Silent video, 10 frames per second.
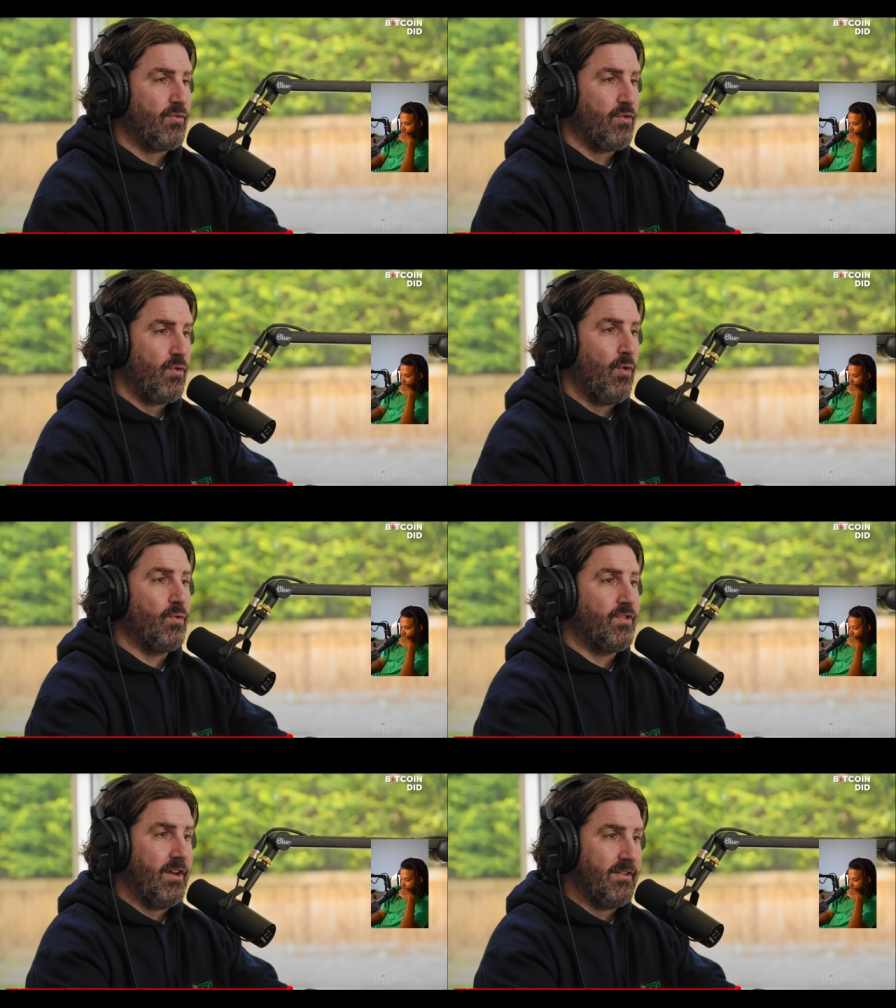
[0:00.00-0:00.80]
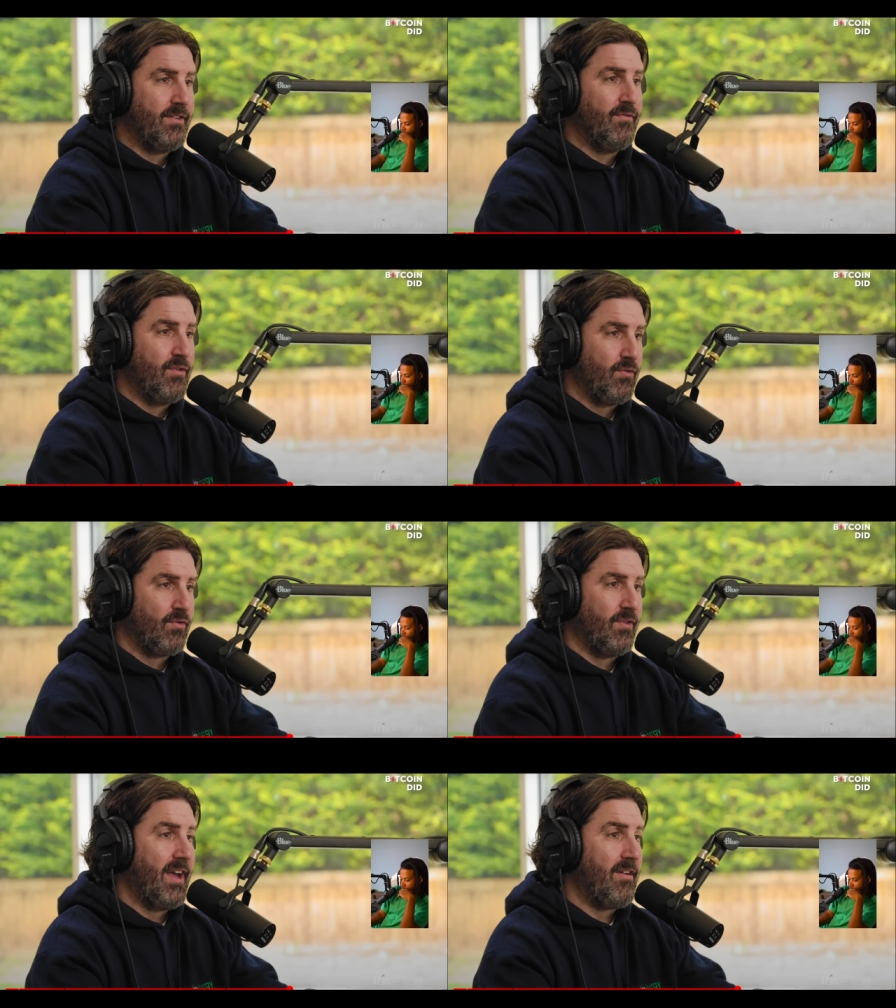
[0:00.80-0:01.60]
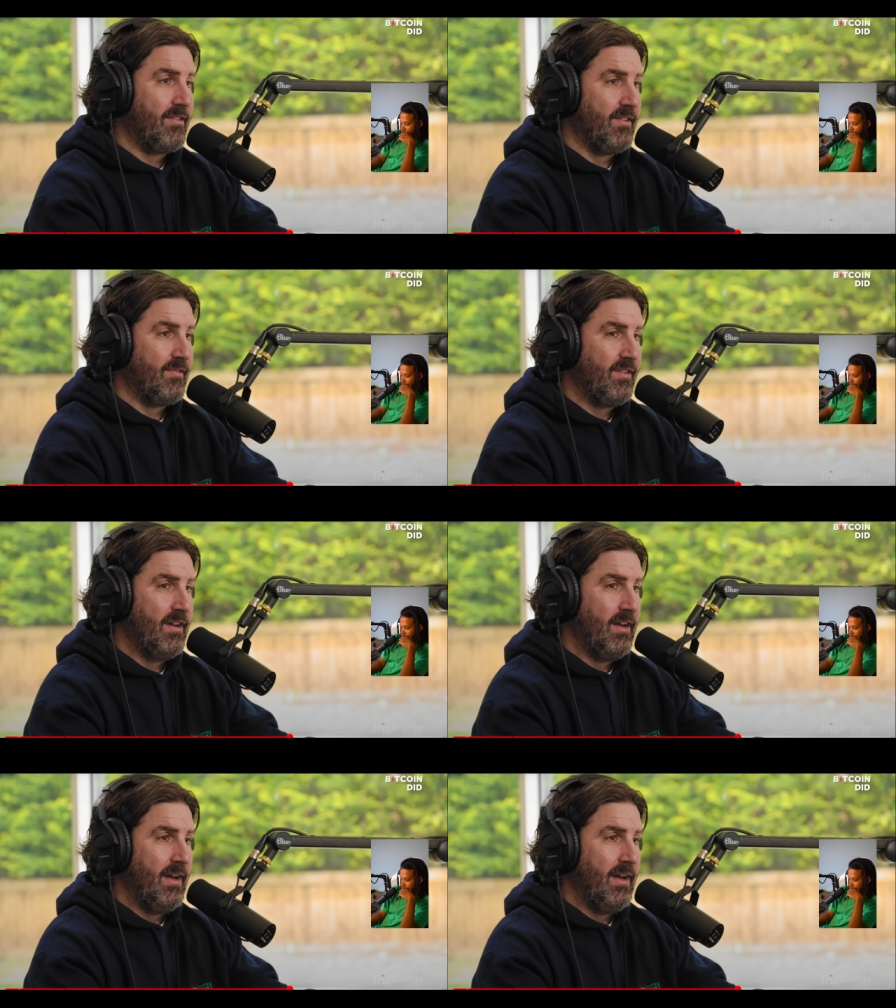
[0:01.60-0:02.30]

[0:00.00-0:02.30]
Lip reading: or your alternative views on narratives.